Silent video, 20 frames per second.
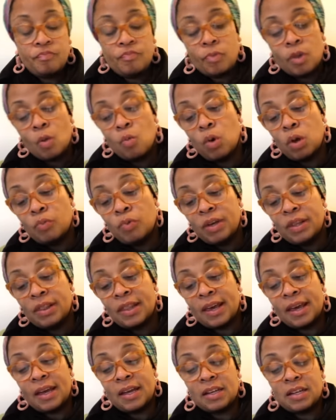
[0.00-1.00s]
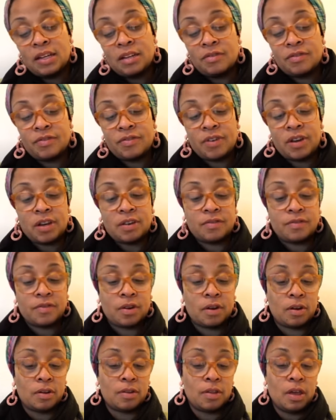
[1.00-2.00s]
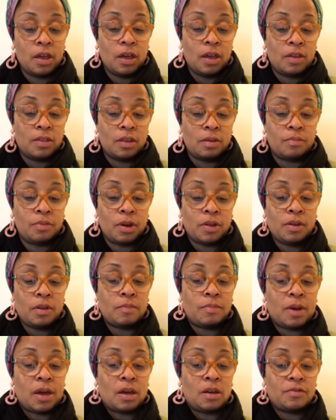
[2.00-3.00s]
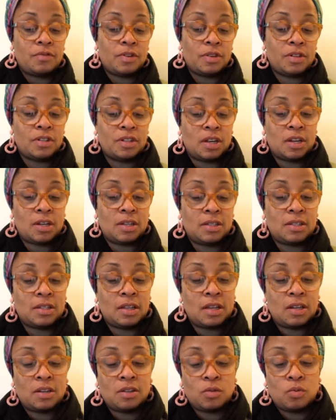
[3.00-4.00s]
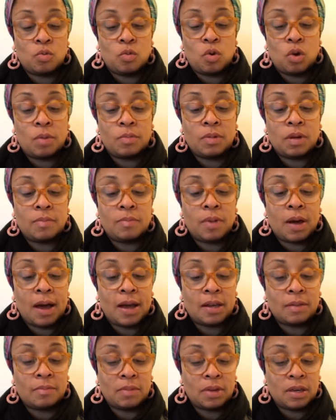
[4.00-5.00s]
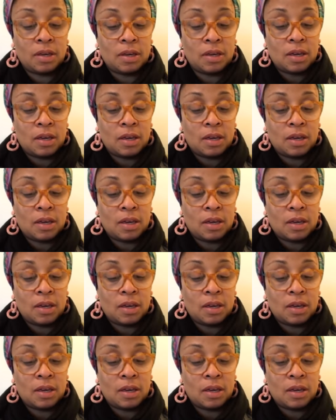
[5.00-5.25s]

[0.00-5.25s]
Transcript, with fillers: When we landed in Frankfurt, the brother bound for Jeddah said his warm goodbye to me,